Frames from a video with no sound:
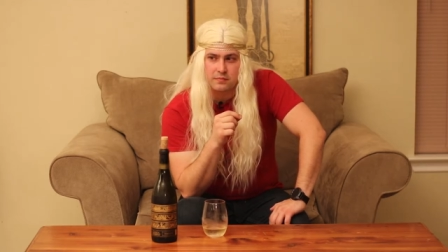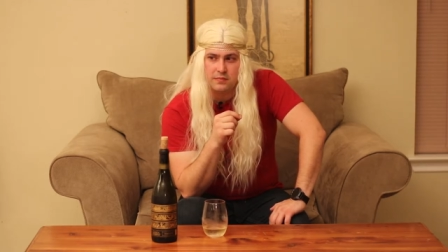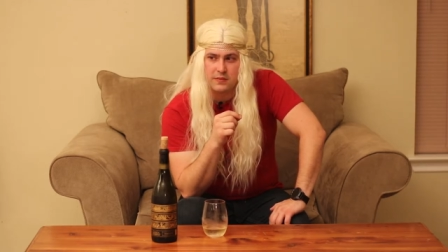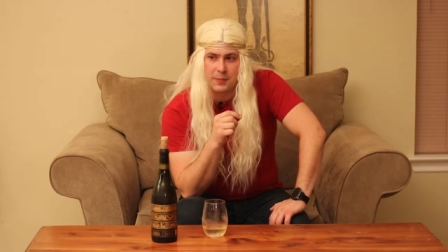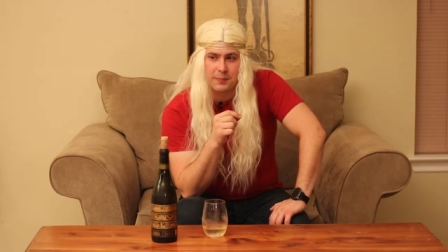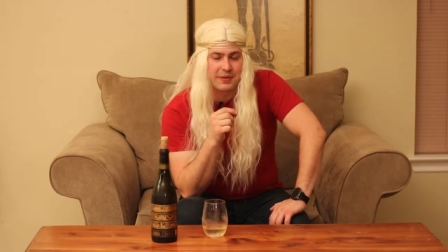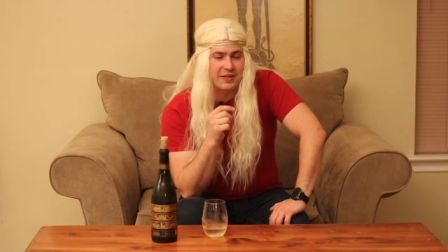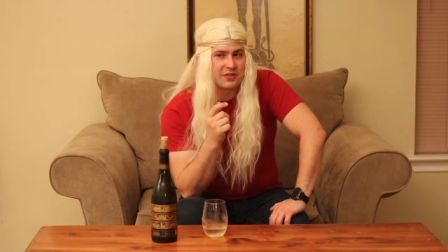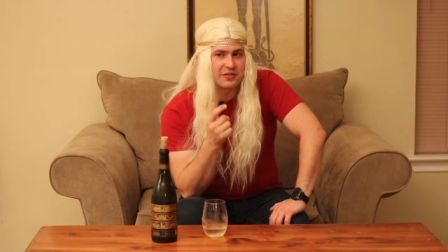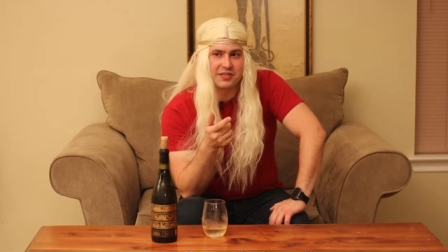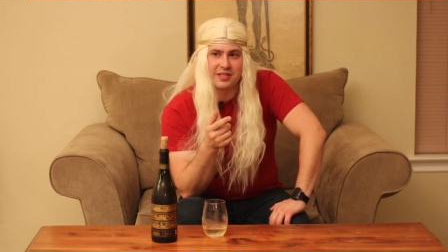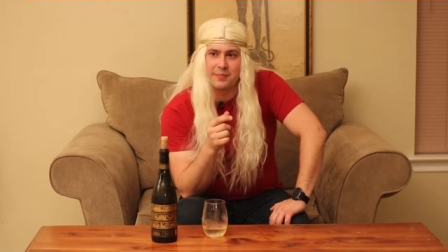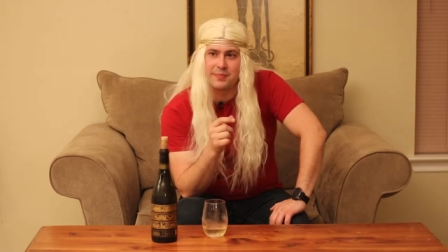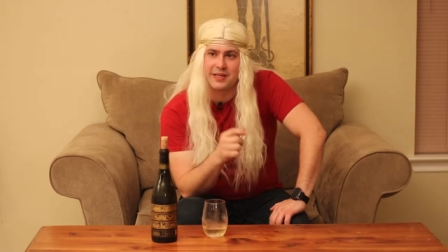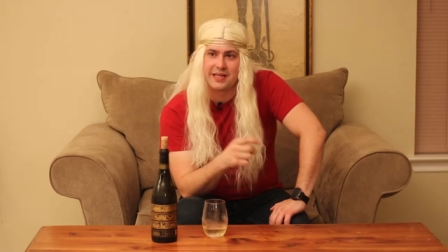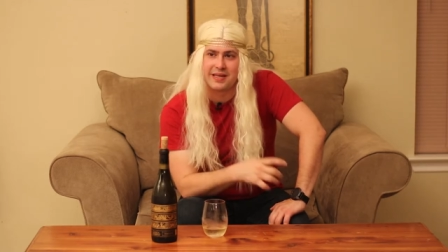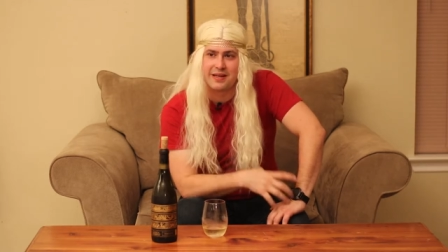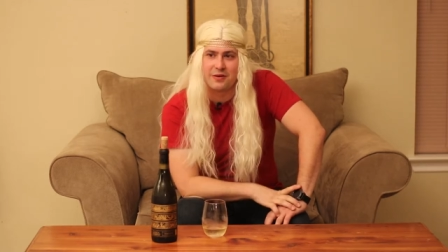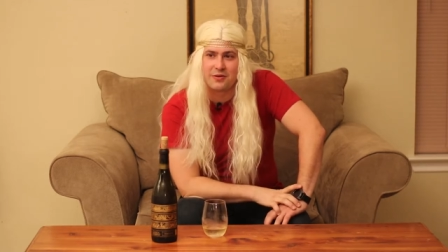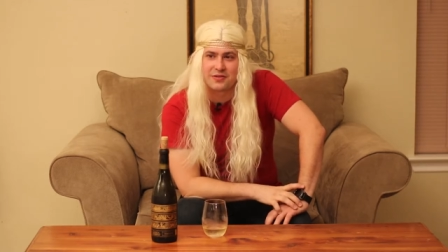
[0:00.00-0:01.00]
But there's
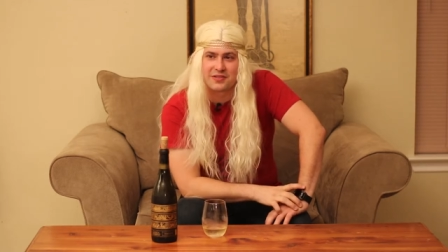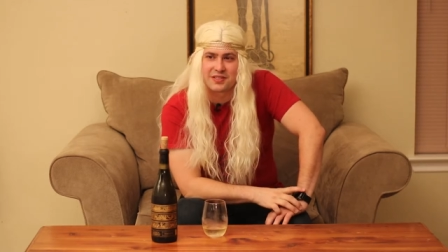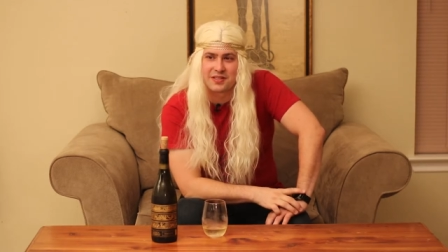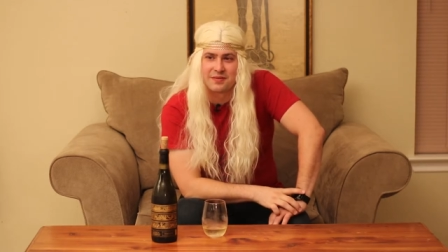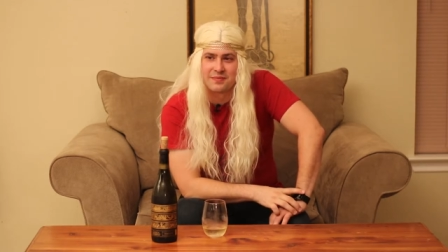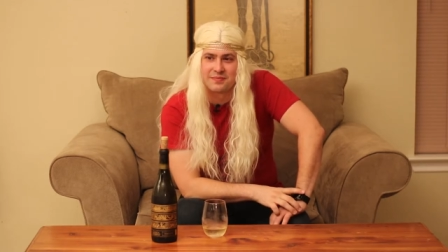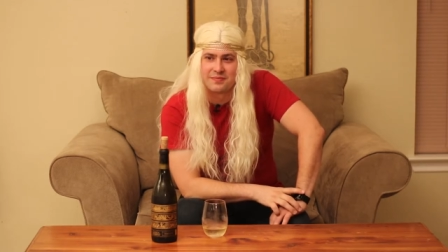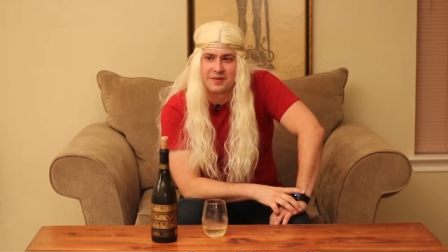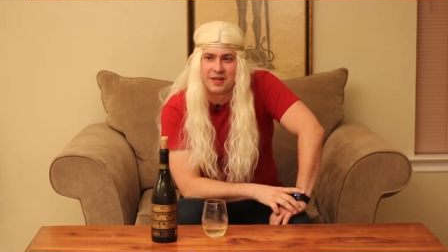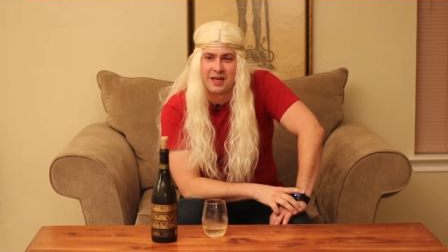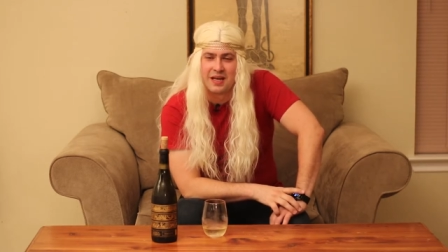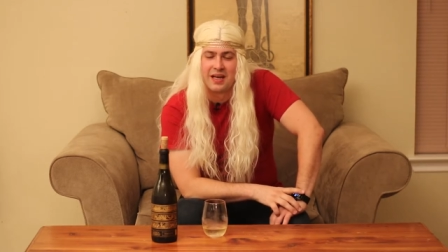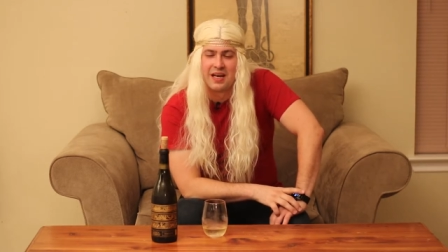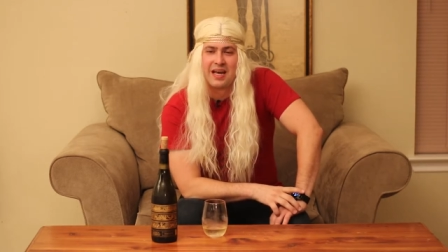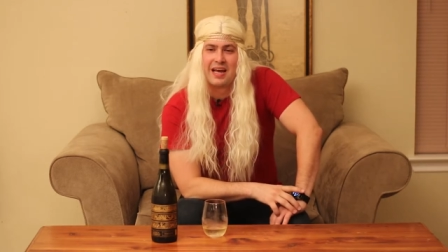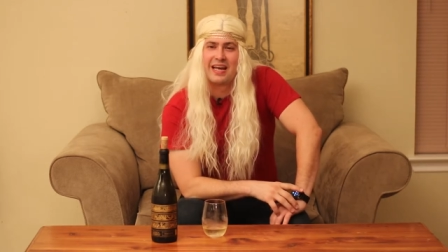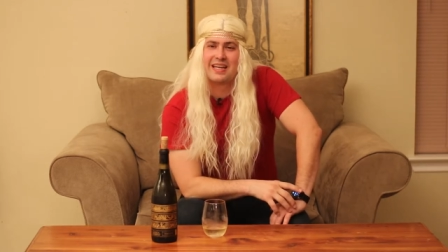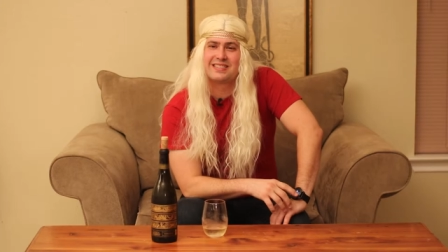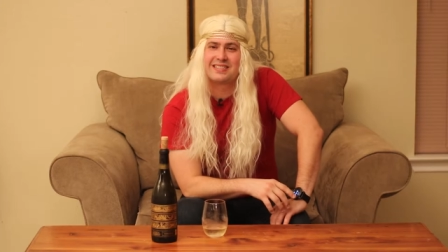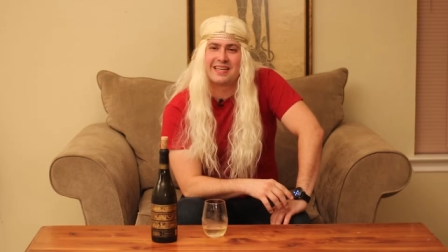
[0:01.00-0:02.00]
something else.
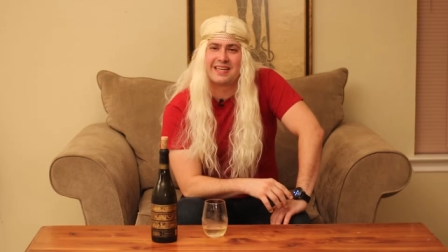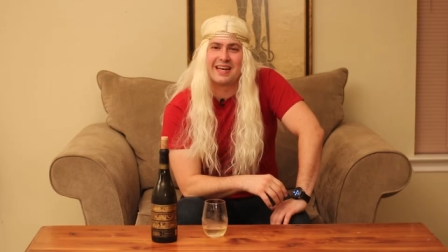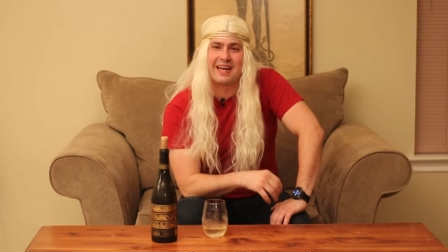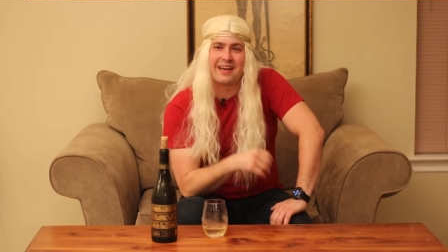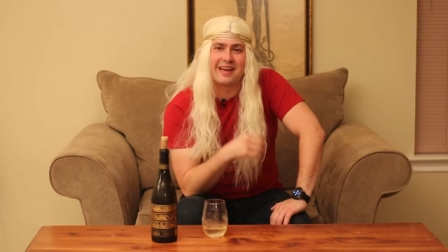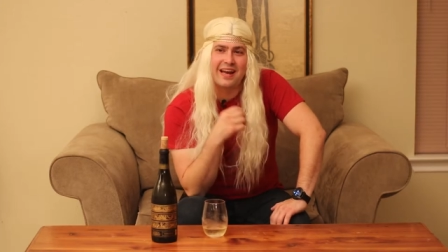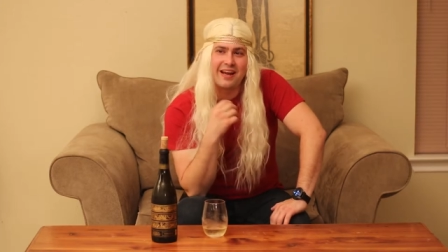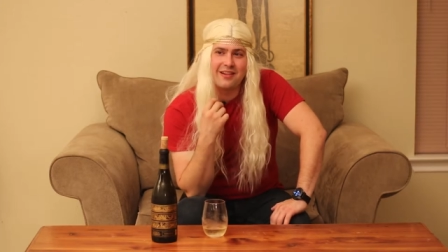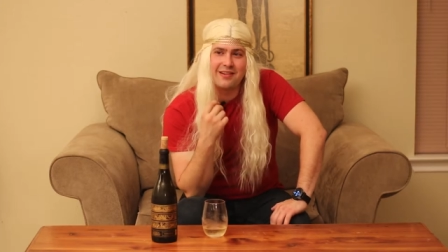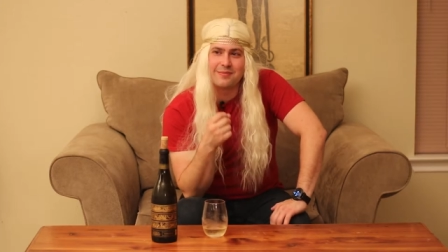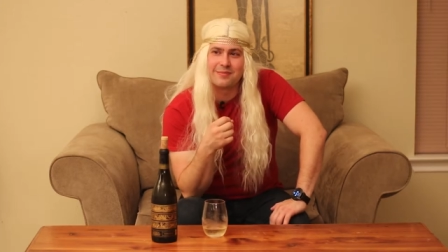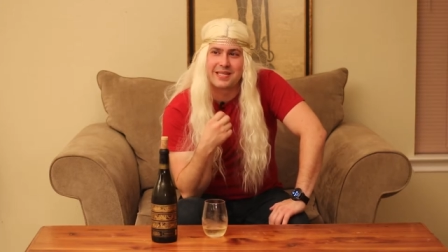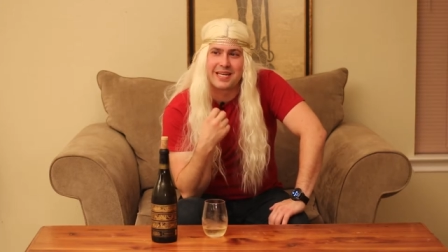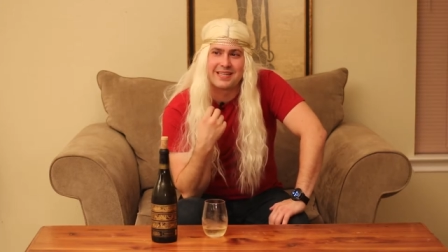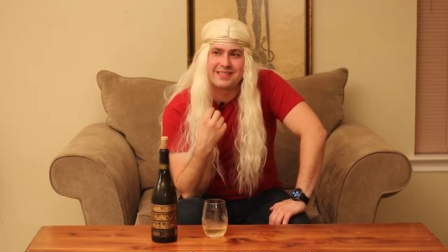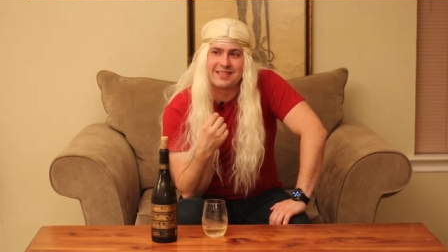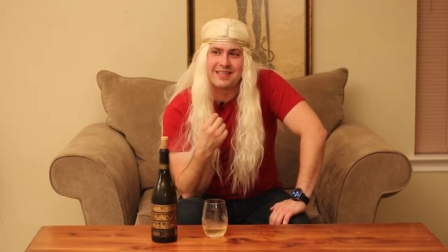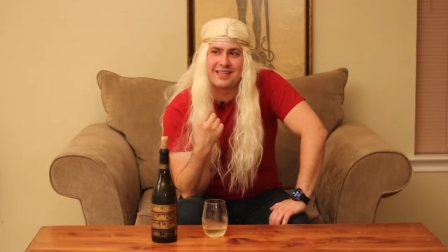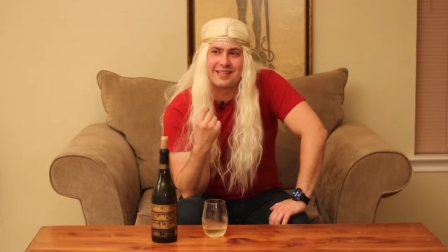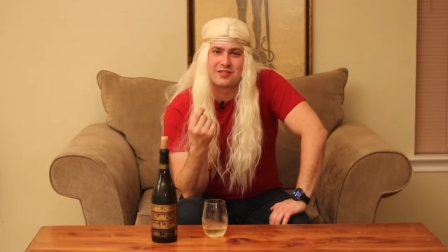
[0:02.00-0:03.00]
It's now that I'm
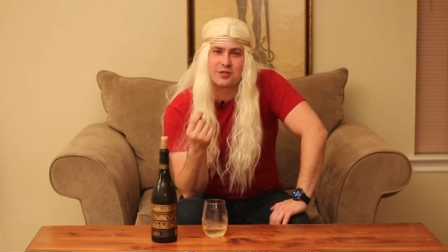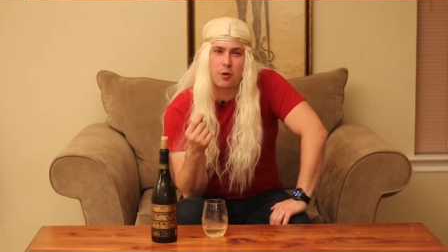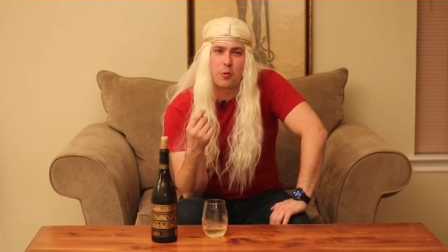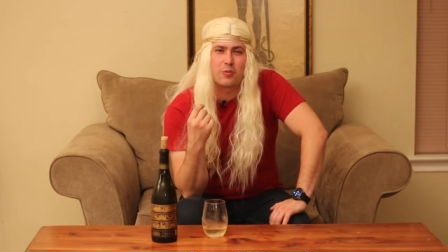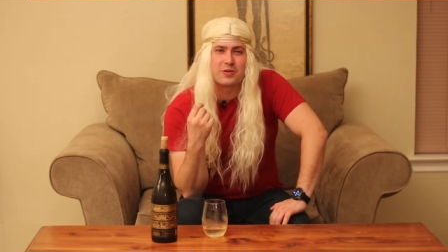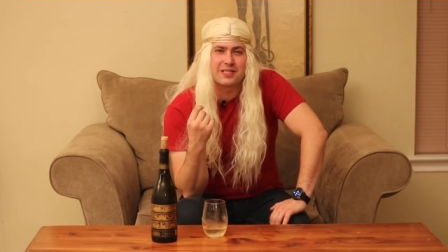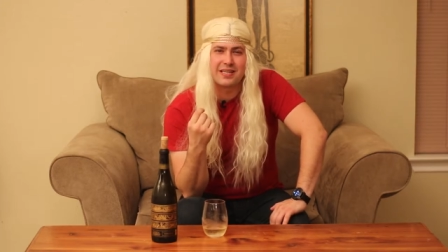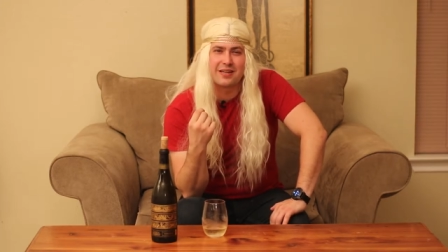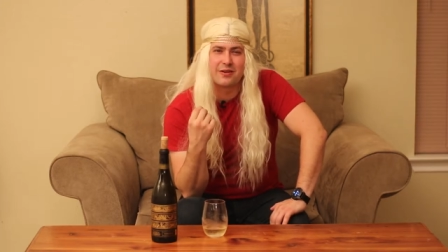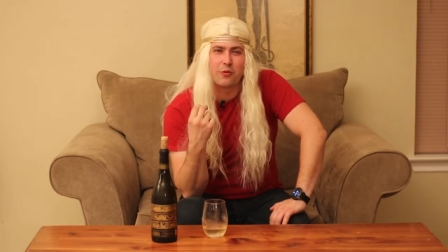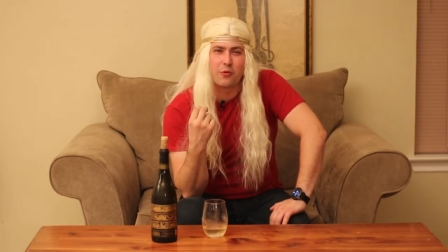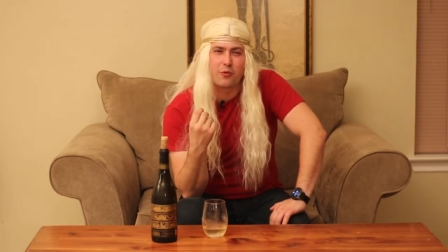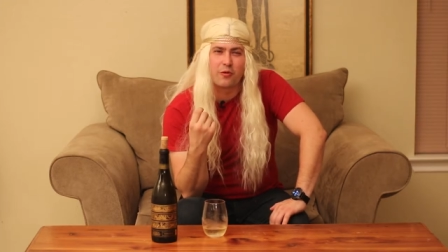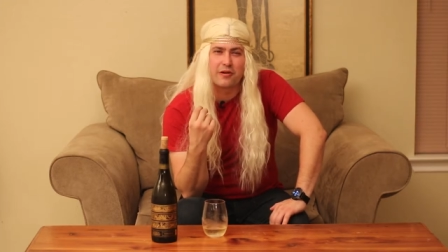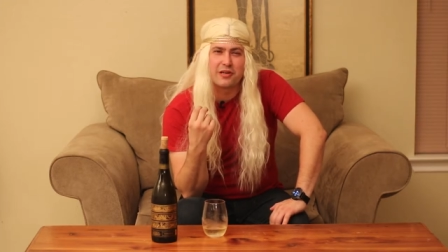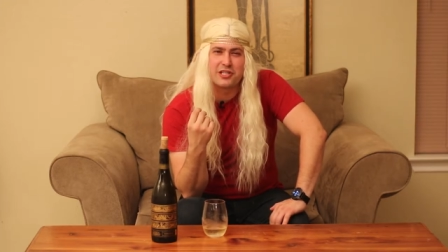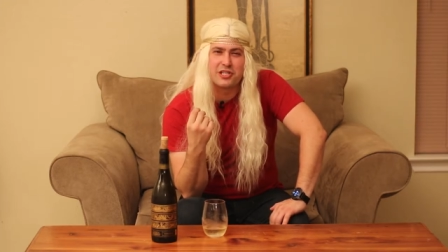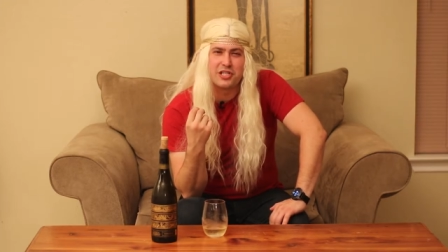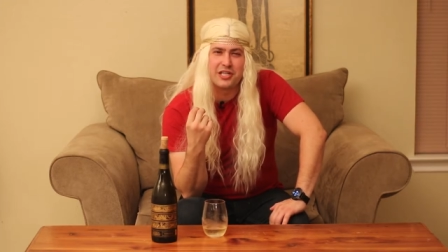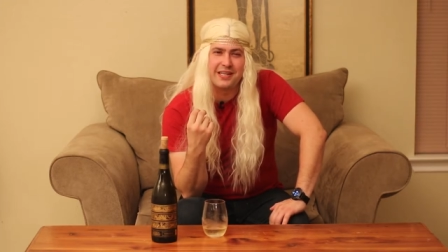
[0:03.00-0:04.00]
tasting, it's almost like an
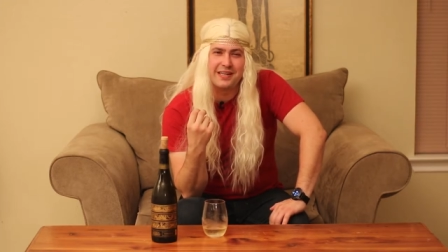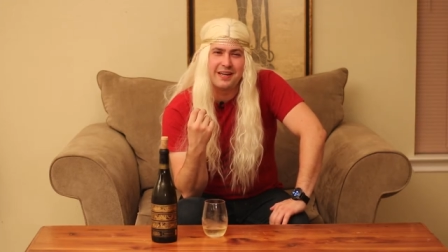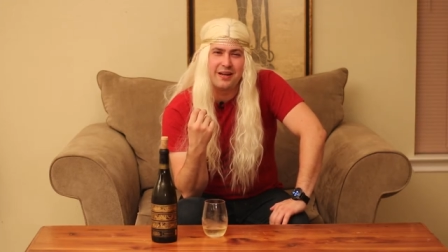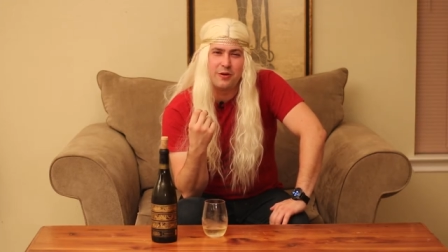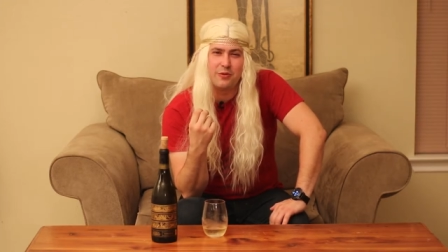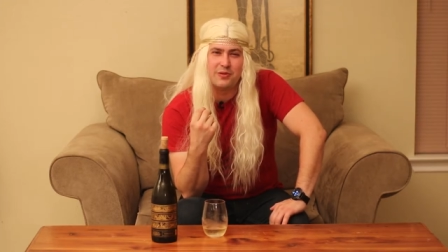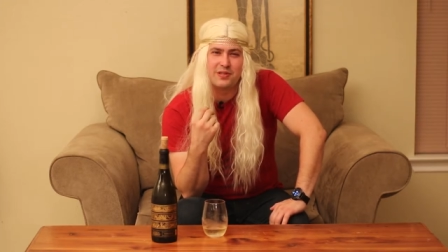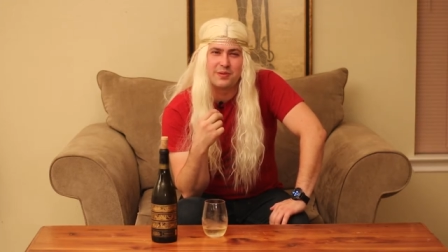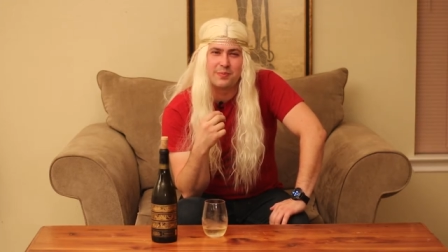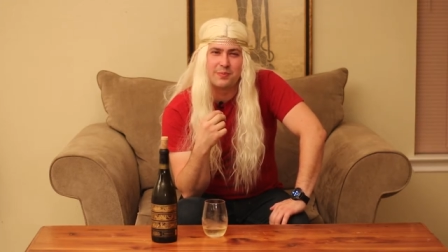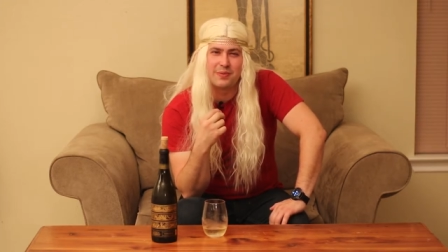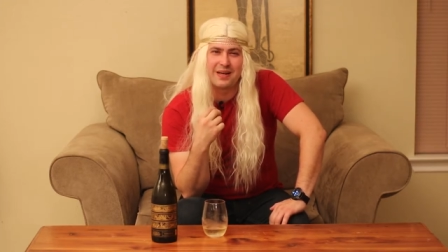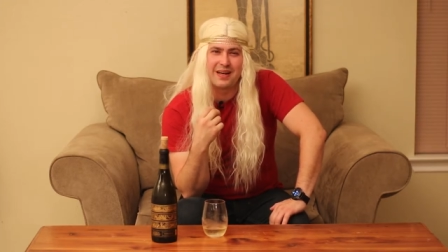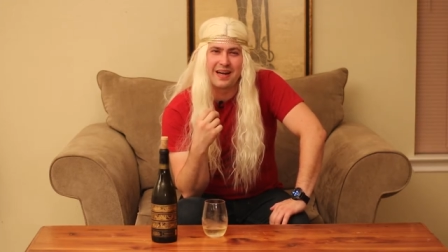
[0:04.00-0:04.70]
orangey note,